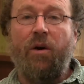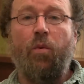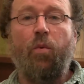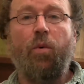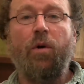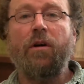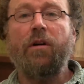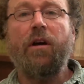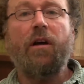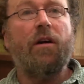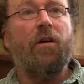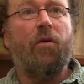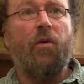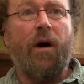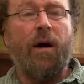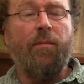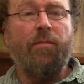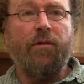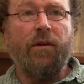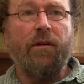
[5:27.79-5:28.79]
Worker
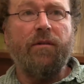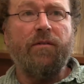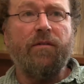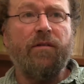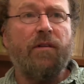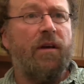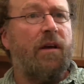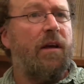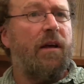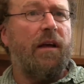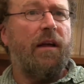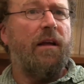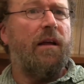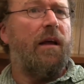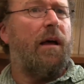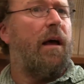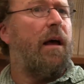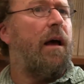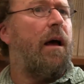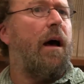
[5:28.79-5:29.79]
cooperatives
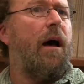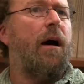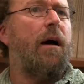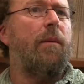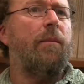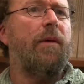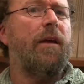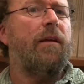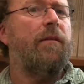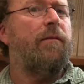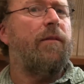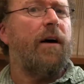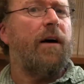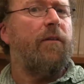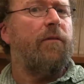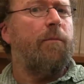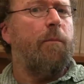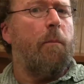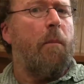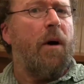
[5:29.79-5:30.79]
um,
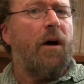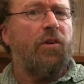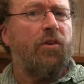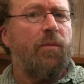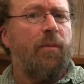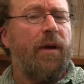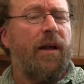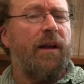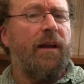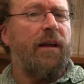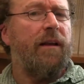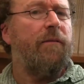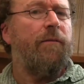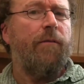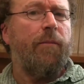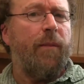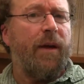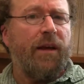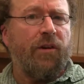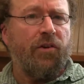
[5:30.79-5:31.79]
involve much better
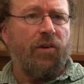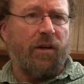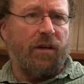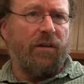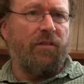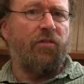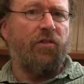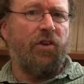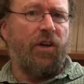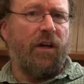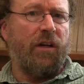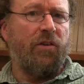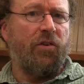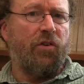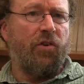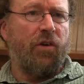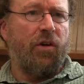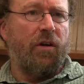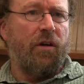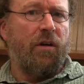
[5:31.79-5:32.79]
information exchange.
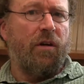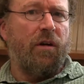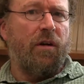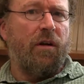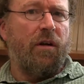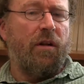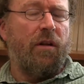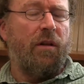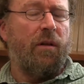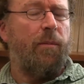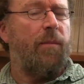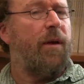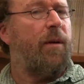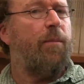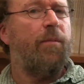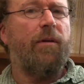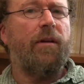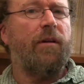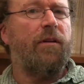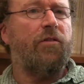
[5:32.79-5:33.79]
The
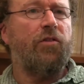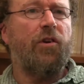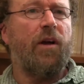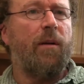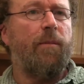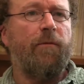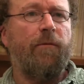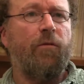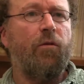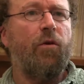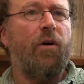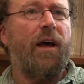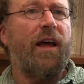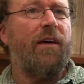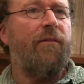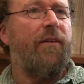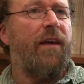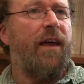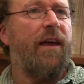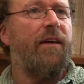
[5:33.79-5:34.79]
people on the shop floor
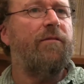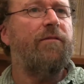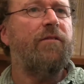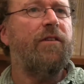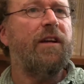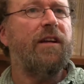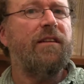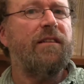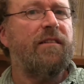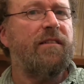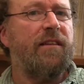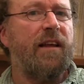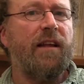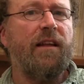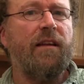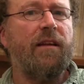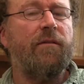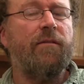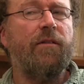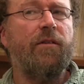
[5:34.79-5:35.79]
have every
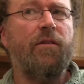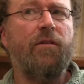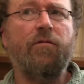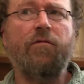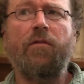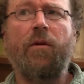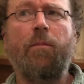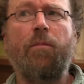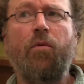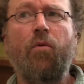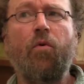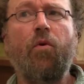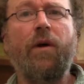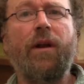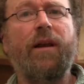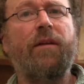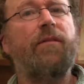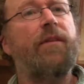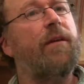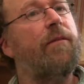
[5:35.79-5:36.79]
incentive to
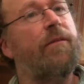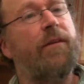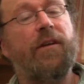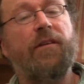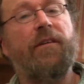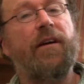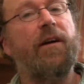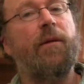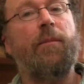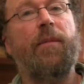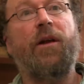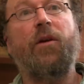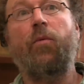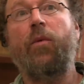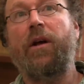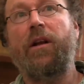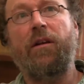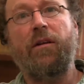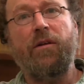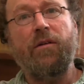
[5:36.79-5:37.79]
report if they figure out a better
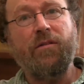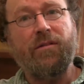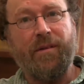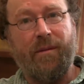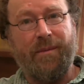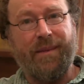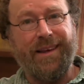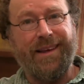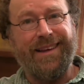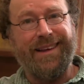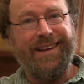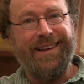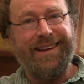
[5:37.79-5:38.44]
way to do something.